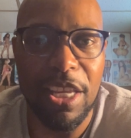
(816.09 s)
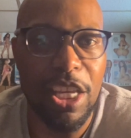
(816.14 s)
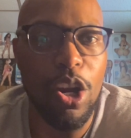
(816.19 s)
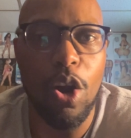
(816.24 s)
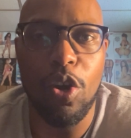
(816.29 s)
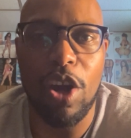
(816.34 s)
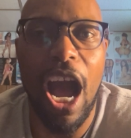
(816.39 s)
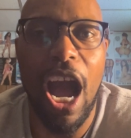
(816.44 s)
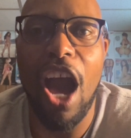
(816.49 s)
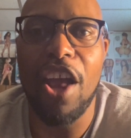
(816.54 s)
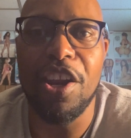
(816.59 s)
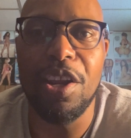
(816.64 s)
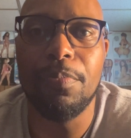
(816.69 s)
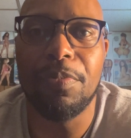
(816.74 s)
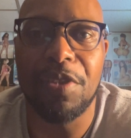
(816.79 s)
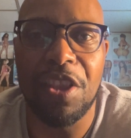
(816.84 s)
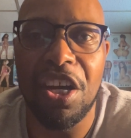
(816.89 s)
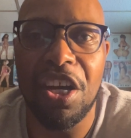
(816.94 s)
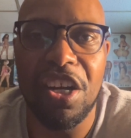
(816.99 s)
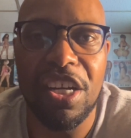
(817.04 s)
You don't call them
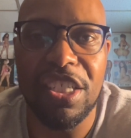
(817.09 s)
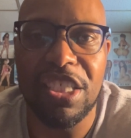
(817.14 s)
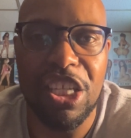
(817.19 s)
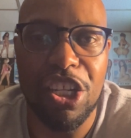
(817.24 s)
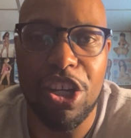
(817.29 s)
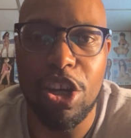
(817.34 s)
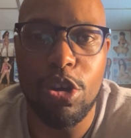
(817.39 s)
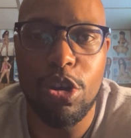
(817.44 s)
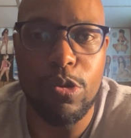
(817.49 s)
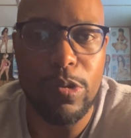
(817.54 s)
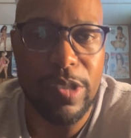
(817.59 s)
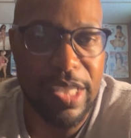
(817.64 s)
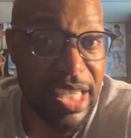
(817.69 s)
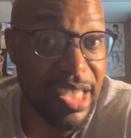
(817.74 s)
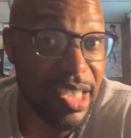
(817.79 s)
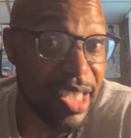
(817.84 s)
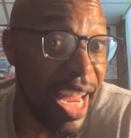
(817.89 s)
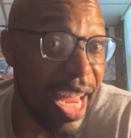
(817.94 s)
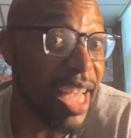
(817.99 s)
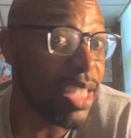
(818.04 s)
thugs and goons. He
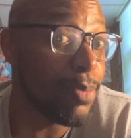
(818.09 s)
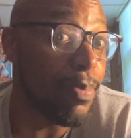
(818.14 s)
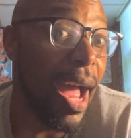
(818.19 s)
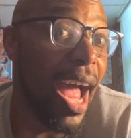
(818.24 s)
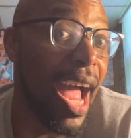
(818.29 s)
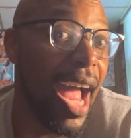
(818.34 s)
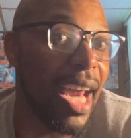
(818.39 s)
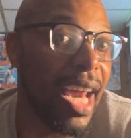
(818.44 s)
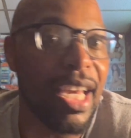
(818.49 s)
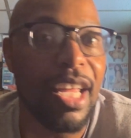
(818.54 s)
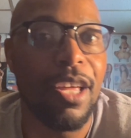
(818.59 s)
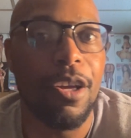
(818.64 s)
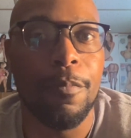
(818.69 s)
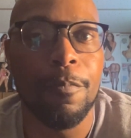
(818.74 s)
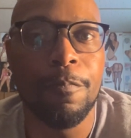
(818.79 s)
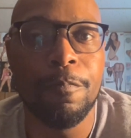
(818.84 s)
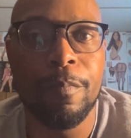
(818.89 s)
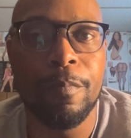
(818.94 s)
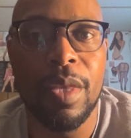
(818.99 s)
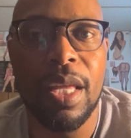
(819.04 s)
stands behind them.
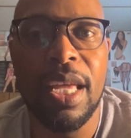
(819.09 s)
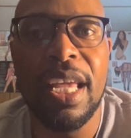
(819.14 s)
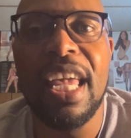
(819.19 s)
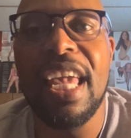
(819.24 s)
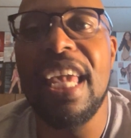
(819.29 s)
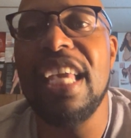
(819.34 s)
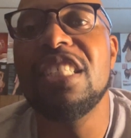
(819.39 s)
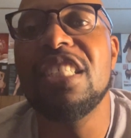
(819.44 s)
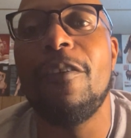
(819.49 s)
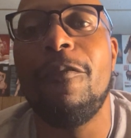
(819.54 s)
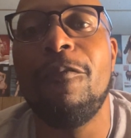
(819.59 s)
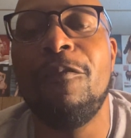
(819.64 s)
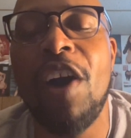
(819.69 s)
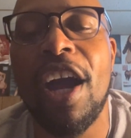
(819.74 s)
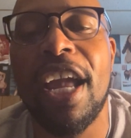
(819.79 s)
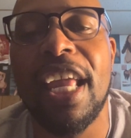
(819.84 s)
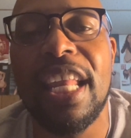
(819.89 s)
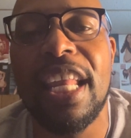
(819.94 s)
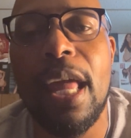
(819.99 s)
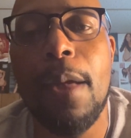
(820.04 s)
He's a
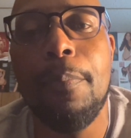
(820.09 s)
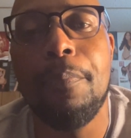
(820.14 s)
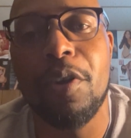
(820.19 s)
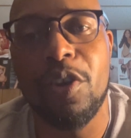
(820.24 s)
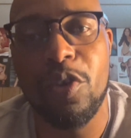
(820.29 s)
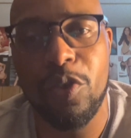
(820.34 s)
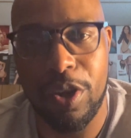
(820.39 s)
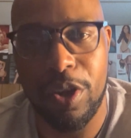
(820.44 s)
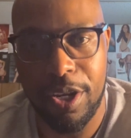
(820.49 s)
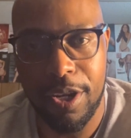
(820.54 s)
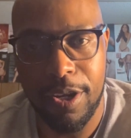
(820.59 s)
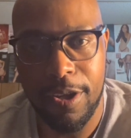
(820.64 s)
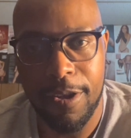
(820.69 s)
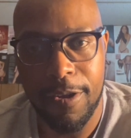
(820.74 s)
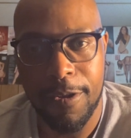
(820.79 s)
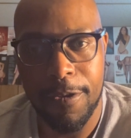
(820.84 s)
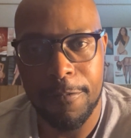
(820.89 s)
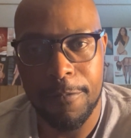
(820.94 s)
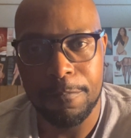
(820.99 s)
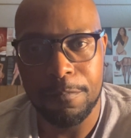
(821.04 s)
fucking hypocrite.
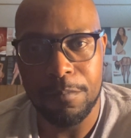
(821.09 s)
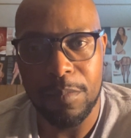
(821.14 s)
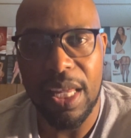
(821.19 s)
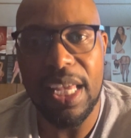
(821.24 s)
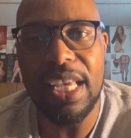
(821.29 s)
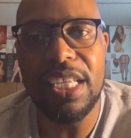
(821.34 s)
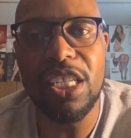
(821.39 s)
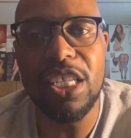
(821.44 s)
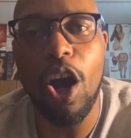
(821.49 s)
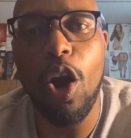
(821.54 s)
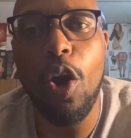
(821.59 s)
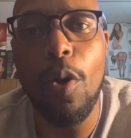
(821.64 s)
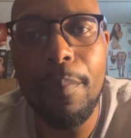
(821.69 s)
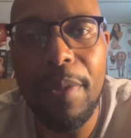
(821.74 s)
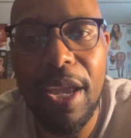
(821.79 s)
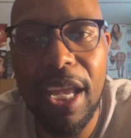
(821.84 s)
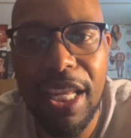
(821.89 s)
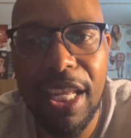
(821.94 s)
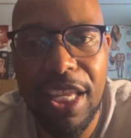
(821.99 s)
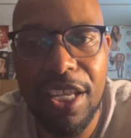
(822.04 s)
He's old
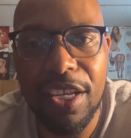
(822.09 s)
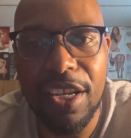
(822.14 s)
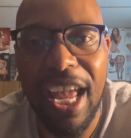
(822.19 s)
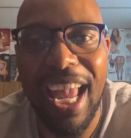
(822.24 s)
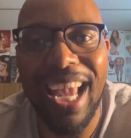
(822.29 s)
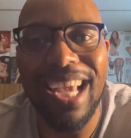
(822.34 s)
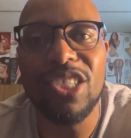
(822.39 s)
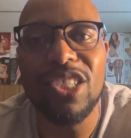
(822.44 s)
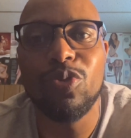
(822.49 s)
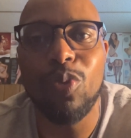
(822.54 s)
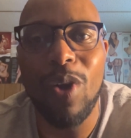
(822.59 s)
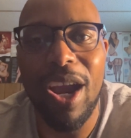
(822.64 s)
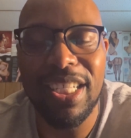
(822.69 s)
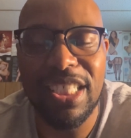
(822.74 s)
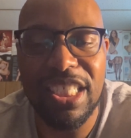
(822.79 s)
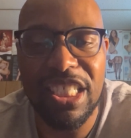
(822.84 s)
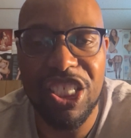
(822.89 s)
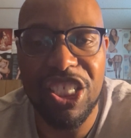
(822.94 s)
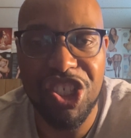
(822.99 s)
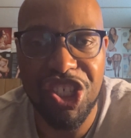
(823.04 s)
media, and he's
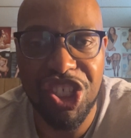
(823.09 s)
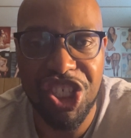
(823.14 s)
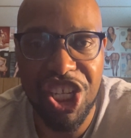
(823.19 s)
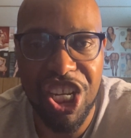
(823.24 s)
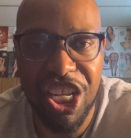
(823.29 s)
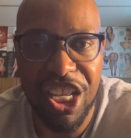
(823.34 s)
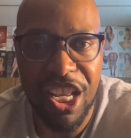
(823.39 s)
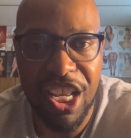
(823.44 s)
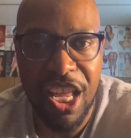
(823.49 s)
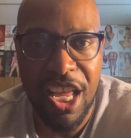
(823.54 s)
racist and shit.